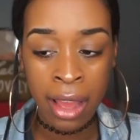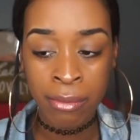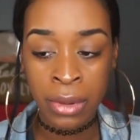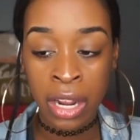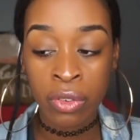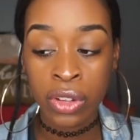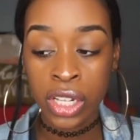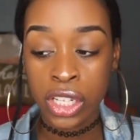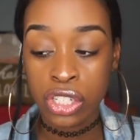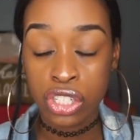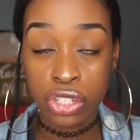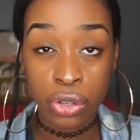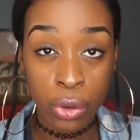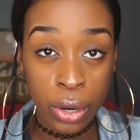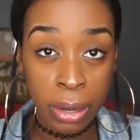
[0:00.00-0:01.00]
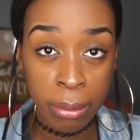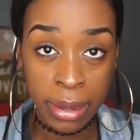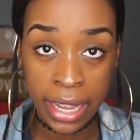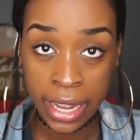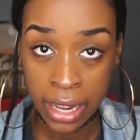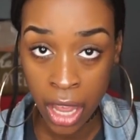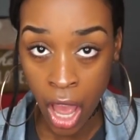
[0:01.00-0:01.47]
I'm not really sure,
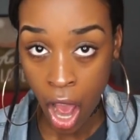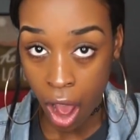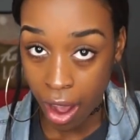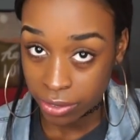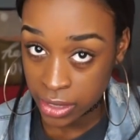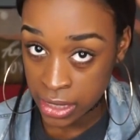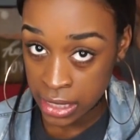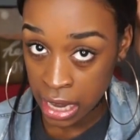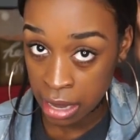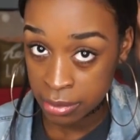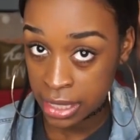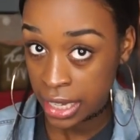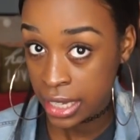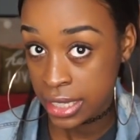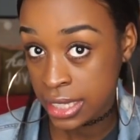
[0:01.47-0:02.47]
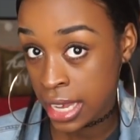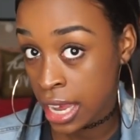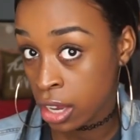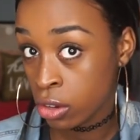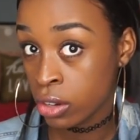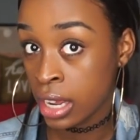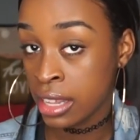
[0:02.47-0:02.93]
but oftentimes it gets
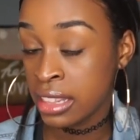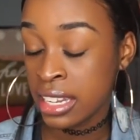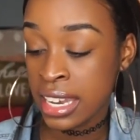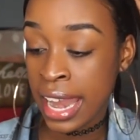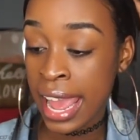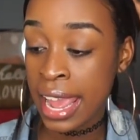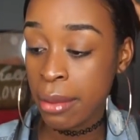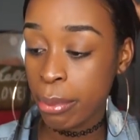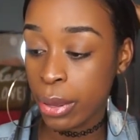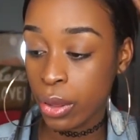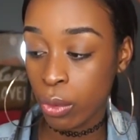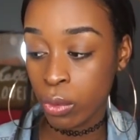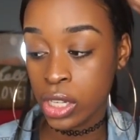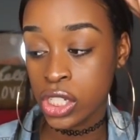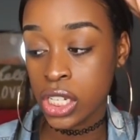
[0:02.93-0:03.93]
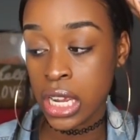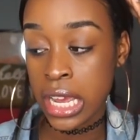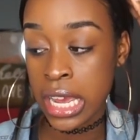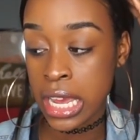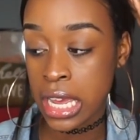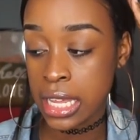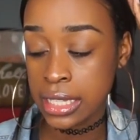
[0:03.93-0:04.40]
tangled in the nape, which
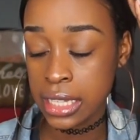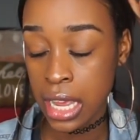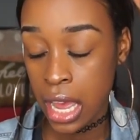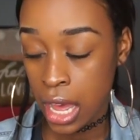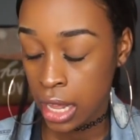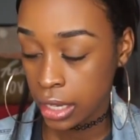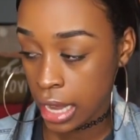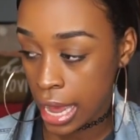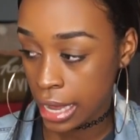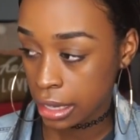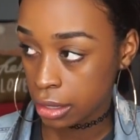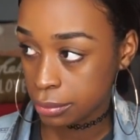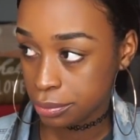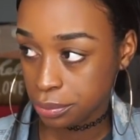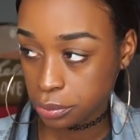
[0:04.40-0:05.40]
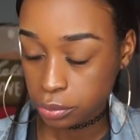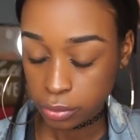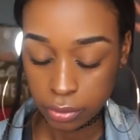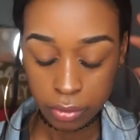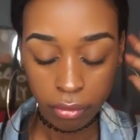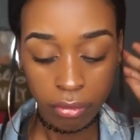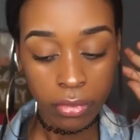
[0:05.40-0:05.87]
is like
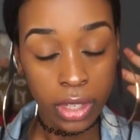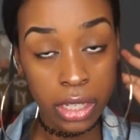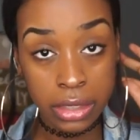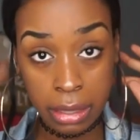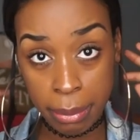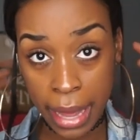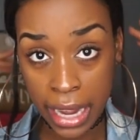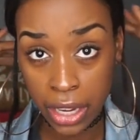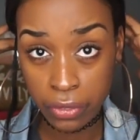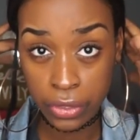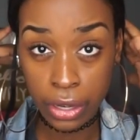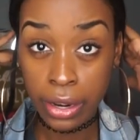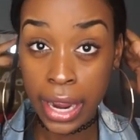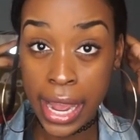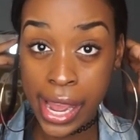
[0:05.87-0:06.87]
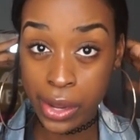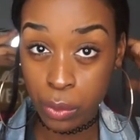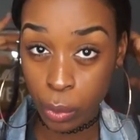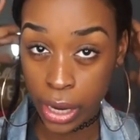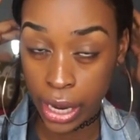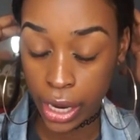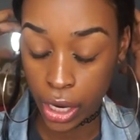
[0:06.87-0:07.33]
the back of your
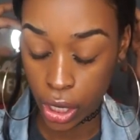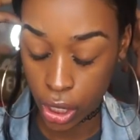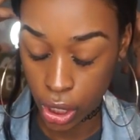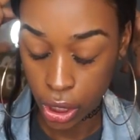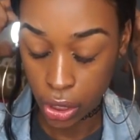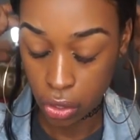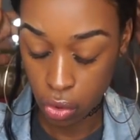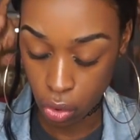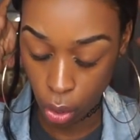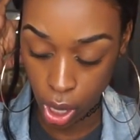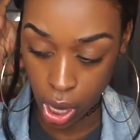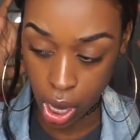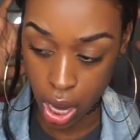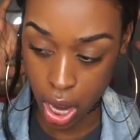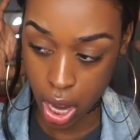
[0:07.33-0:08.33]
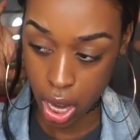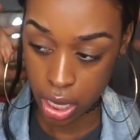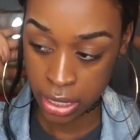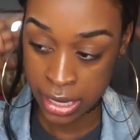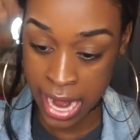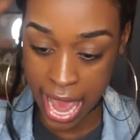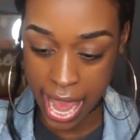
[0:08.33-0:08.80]
head where your
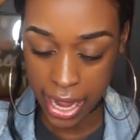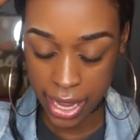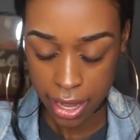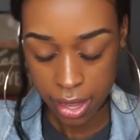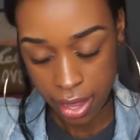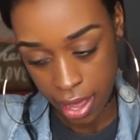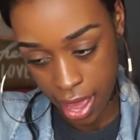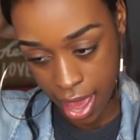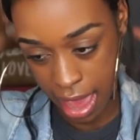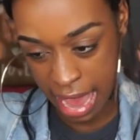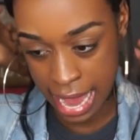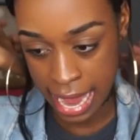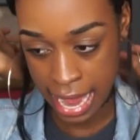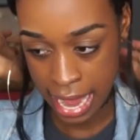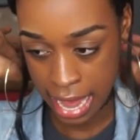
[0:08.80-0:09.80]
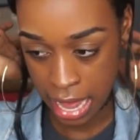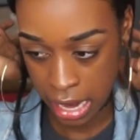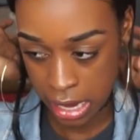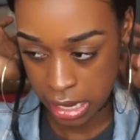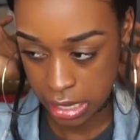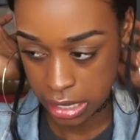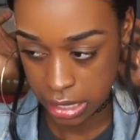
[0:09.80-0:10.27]
neck
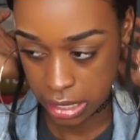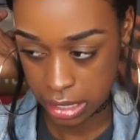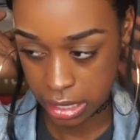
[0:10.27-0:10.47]
and